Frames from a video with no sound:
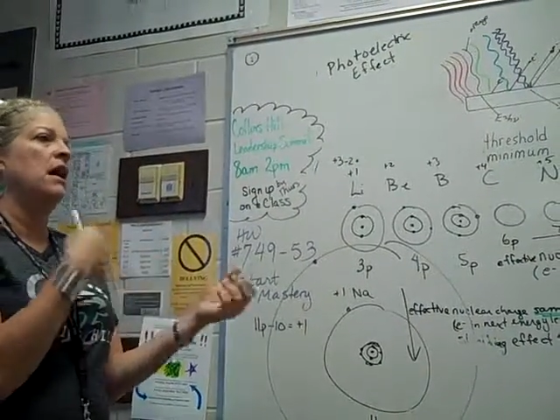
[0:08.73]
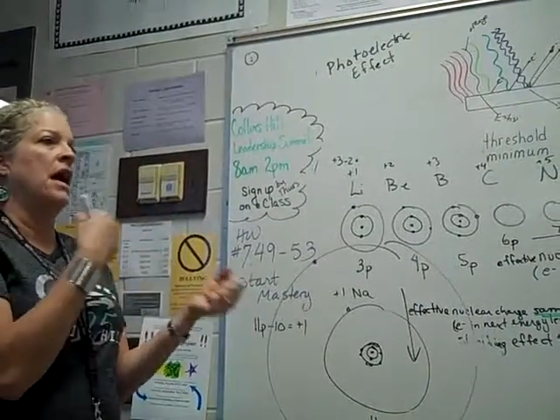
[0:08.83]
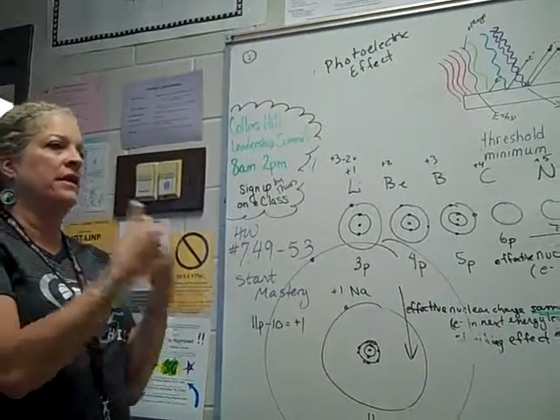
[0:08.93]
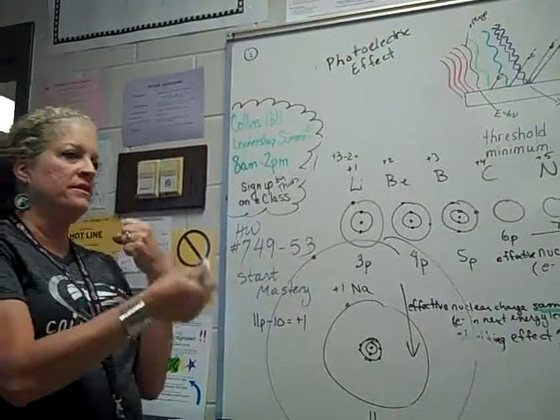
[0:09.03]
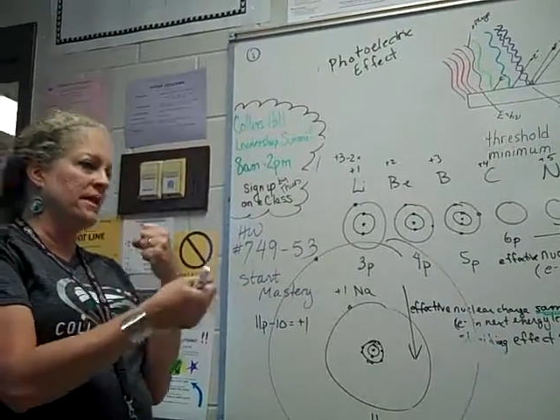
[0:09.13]

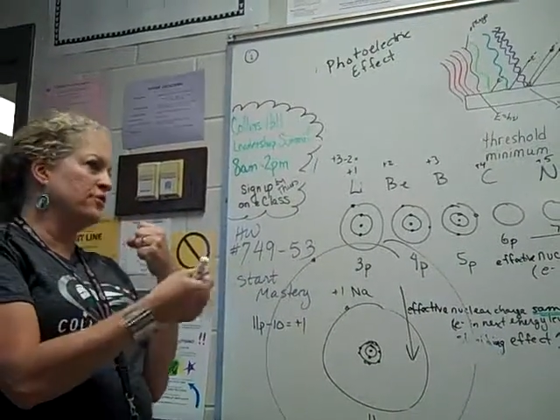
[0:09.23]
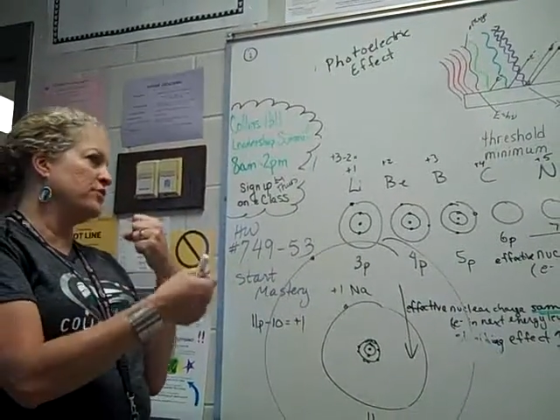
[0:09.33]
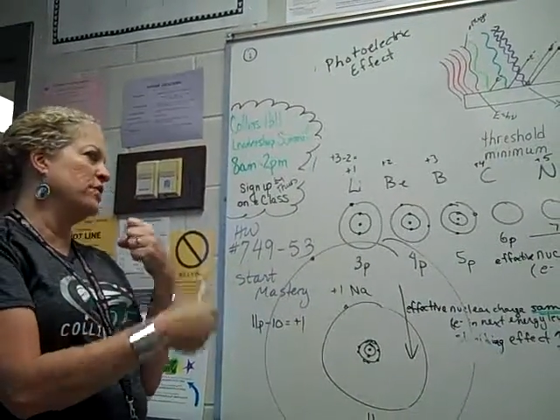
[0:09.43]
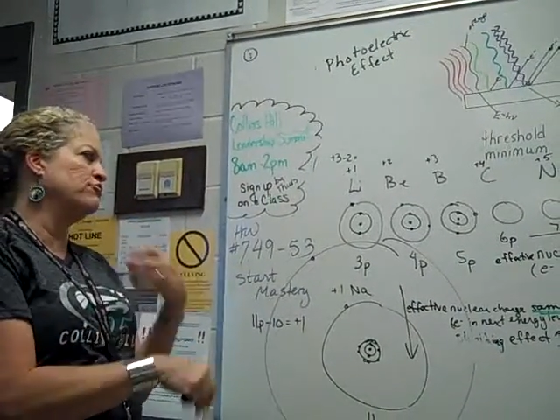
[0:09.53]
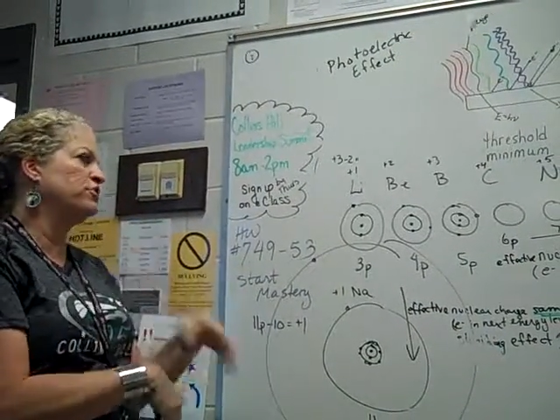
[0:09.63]

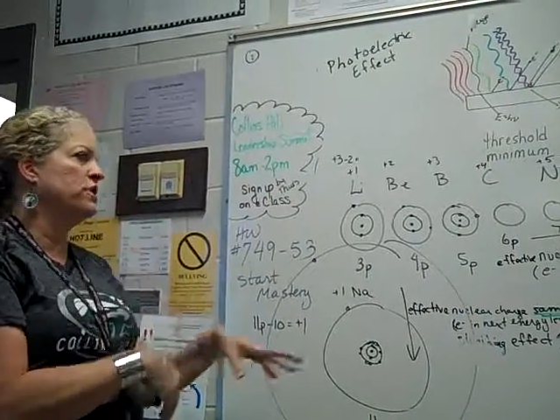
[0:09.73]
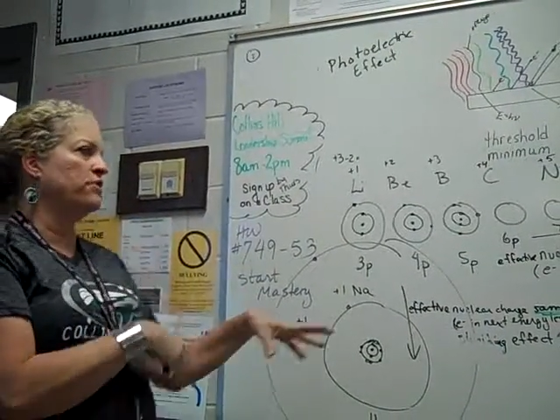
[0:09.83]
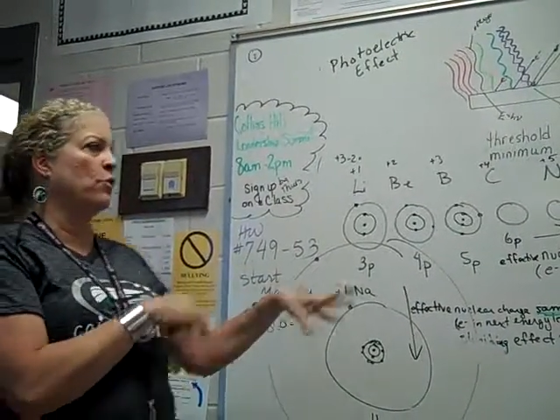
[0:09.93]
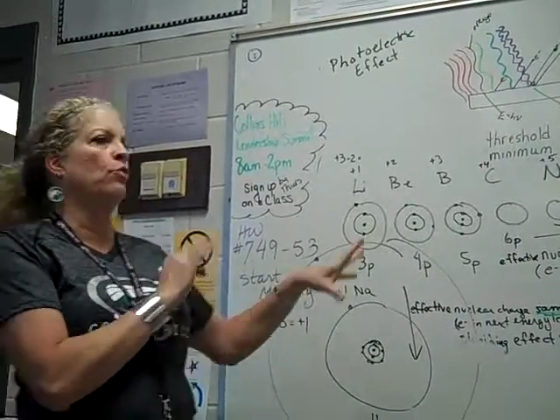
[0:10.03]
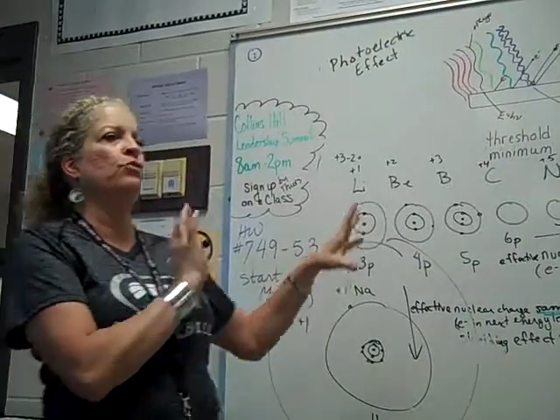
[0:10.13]
ionization energy,
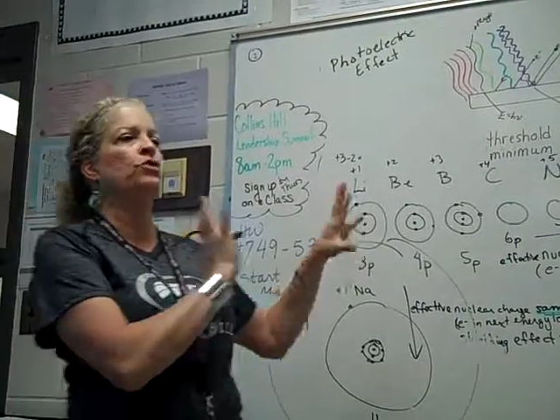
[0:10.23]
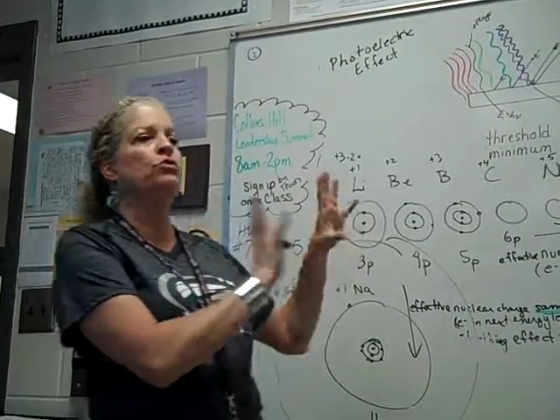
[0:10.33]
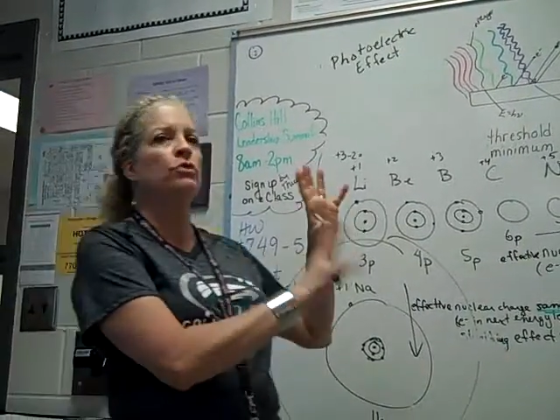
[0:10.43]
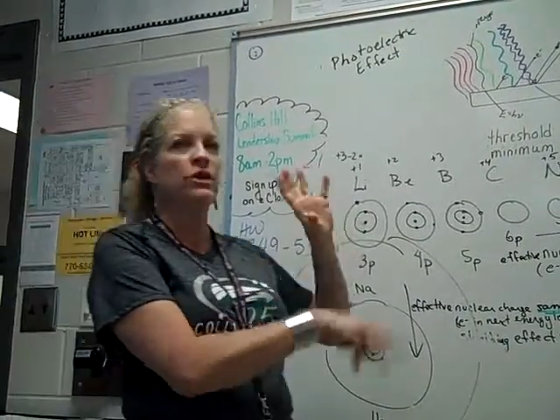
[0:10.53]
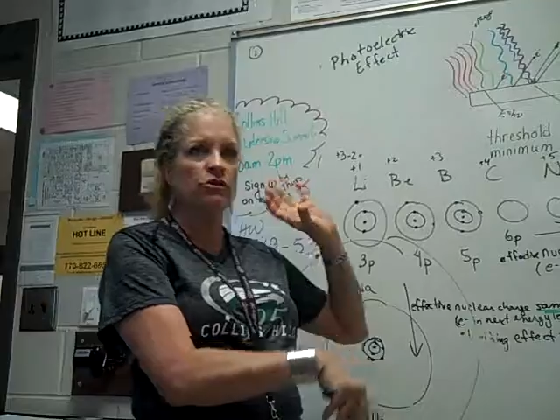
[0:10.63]
the whole
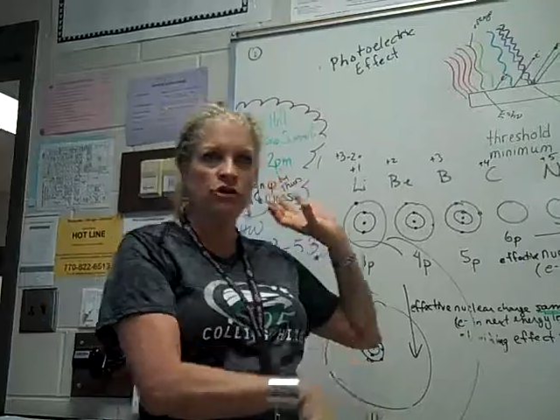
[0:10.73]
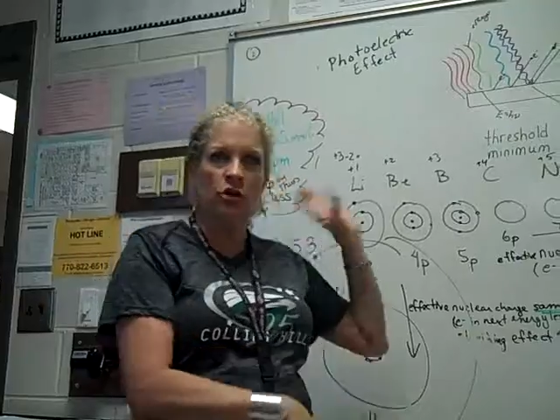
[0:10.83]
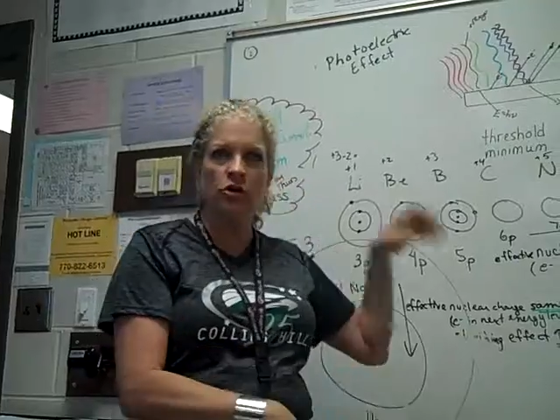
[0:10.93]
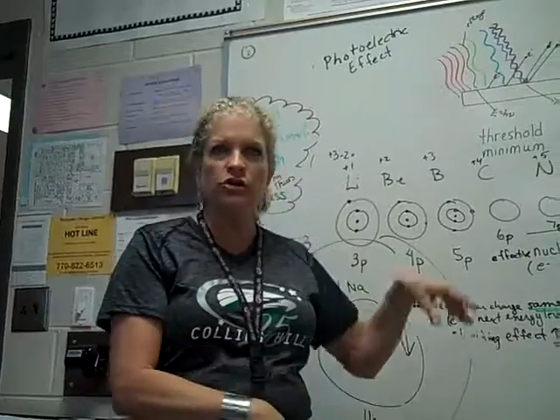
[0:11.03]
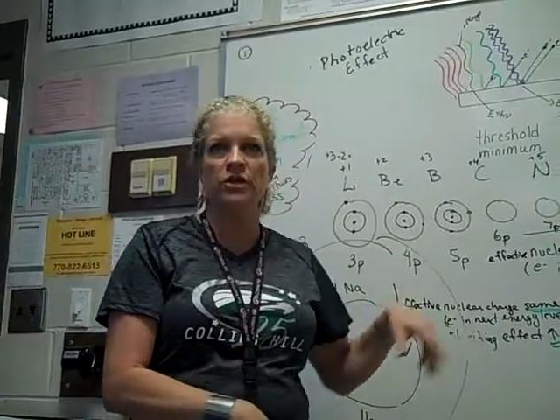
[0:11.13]
nuclear
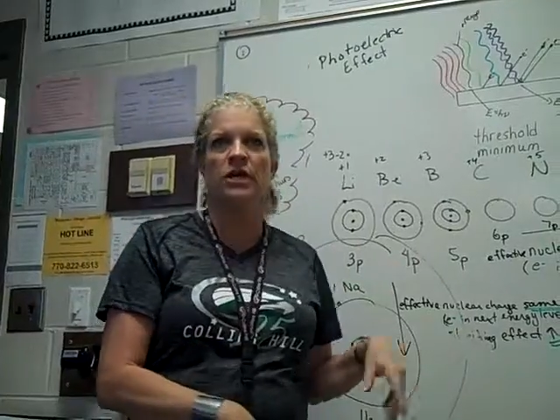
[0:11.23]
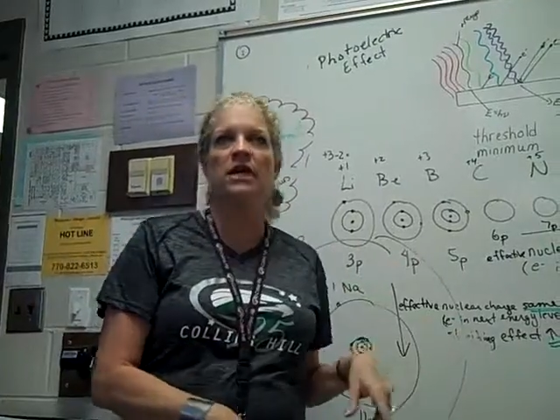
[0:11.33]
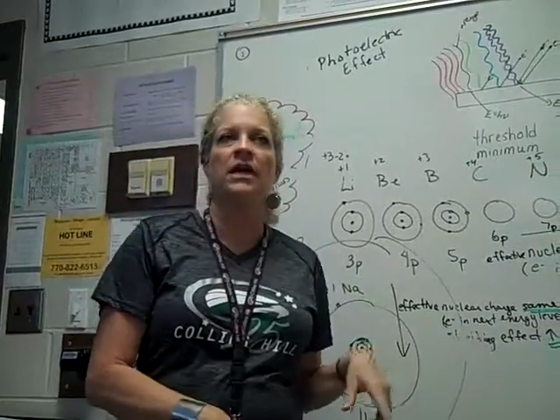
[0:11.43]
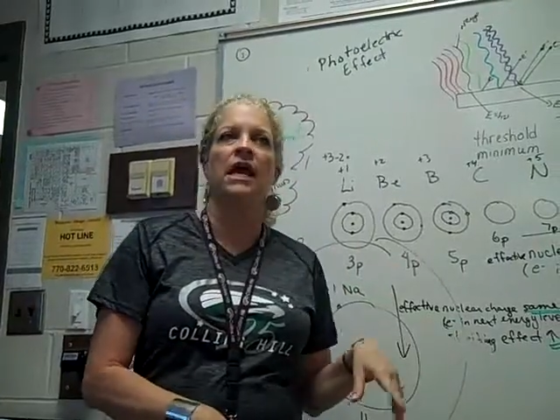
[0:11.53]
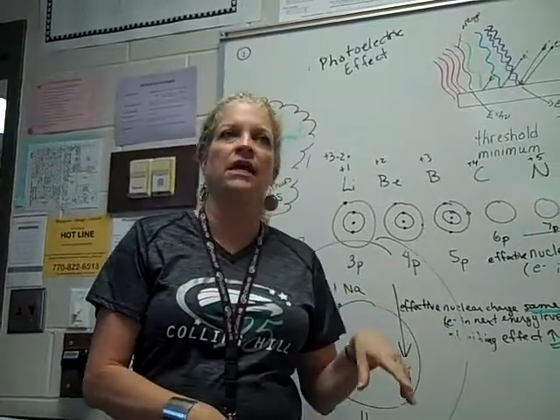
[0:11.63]
charge
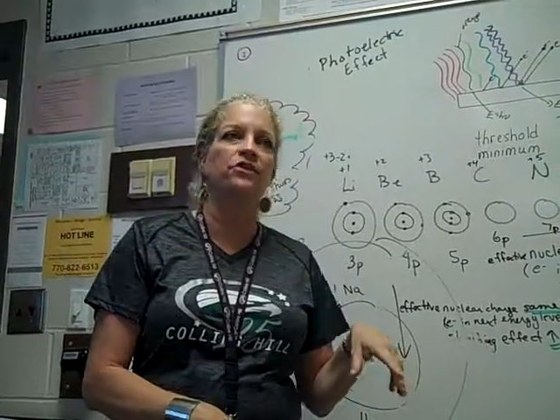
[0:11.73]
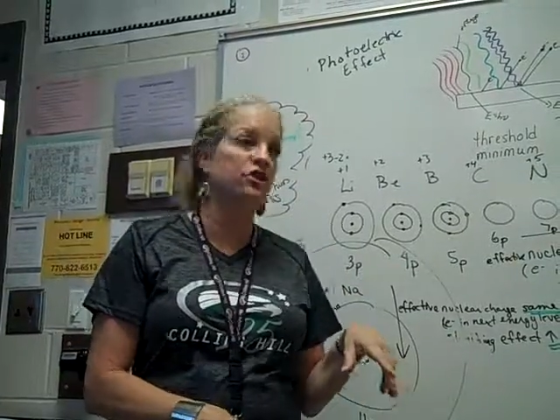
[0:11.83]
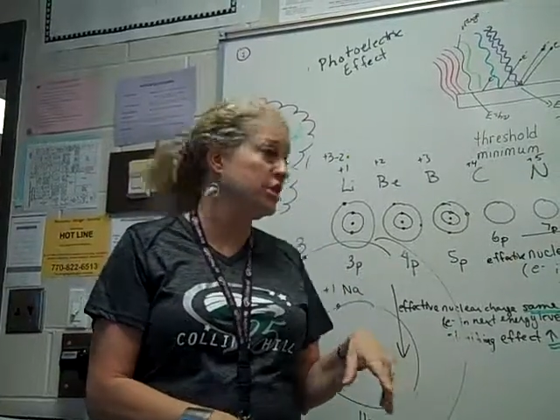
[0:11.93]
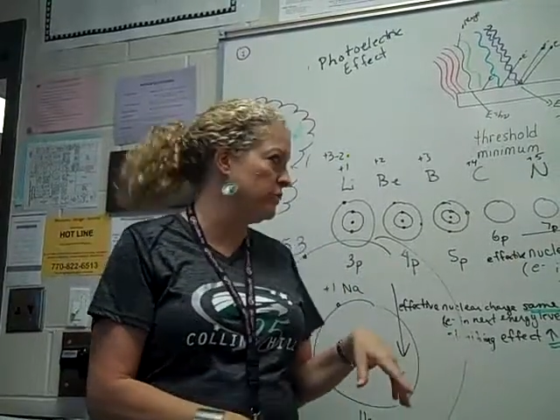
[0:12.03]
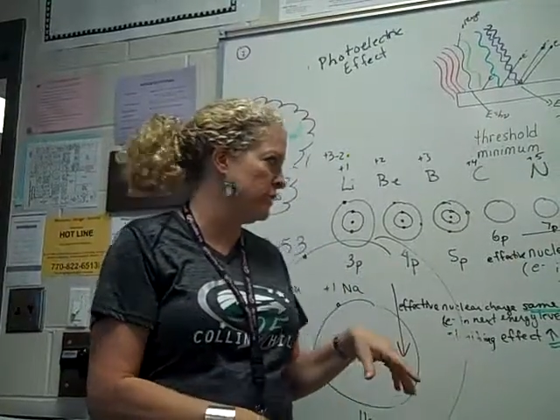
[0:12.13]
thing, and
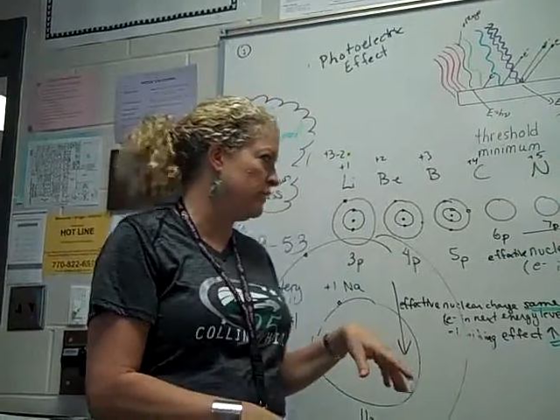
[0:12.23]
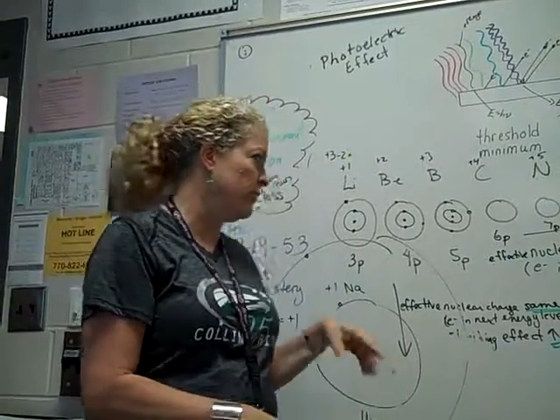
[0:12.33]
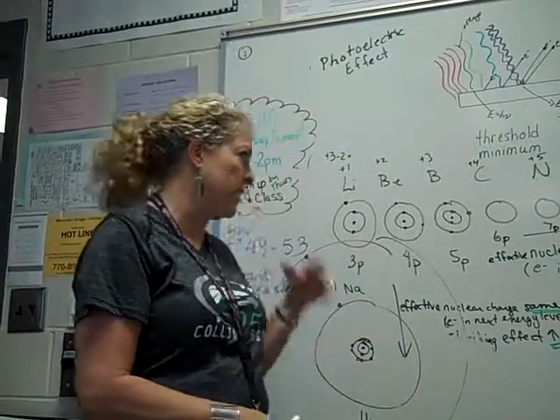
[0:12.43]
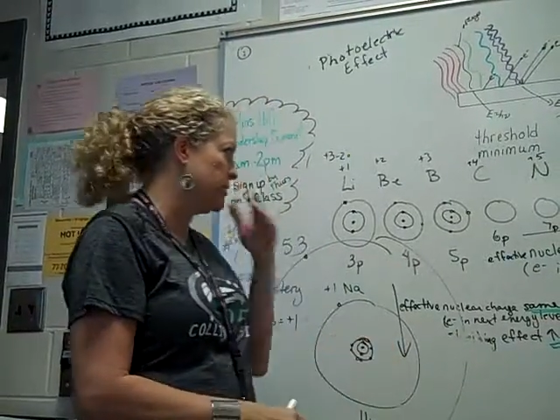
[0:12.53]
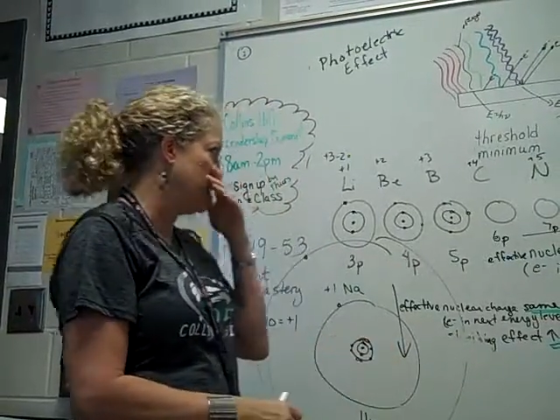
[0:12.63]
shielding
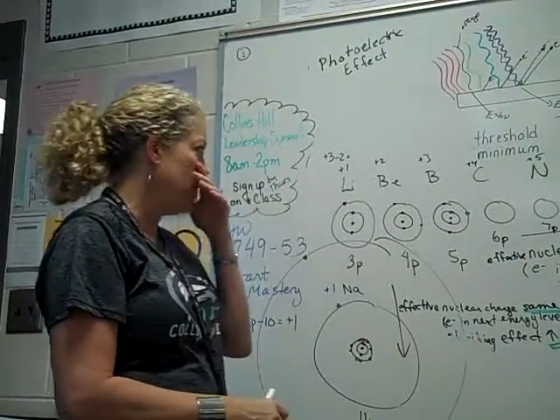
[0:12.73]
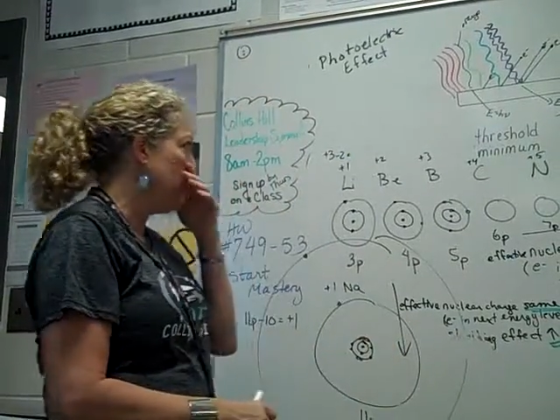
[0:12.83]
effect.